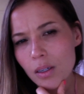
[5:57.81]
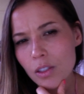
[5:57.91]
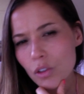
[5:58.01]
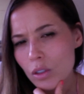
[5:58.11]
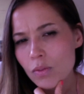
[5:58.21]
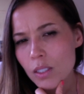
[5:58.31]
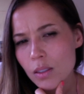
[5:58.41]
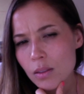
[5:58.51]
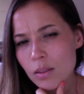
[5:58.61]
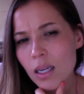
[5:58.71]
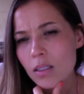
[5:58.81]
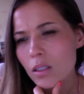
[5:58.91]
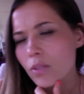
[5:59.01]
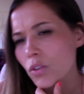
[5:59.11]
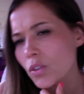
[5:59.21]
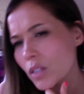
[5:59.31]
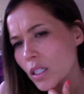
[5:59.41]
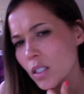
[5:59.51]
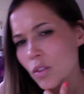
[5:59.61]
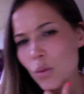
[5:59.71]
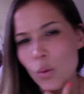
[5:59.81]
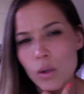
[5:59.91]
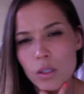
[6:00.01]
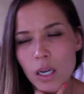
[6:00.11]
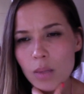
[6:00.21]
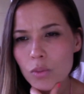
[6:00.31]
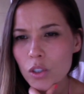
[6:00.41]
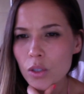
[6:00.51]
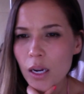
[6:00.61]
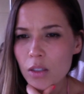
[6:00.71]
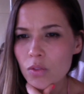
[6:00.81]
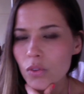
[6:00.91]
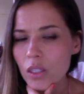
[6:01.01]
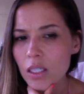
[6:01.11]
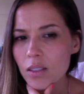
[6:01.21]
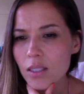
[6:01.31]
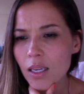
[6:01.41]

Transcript: a service that delivers this or comes to your house for this?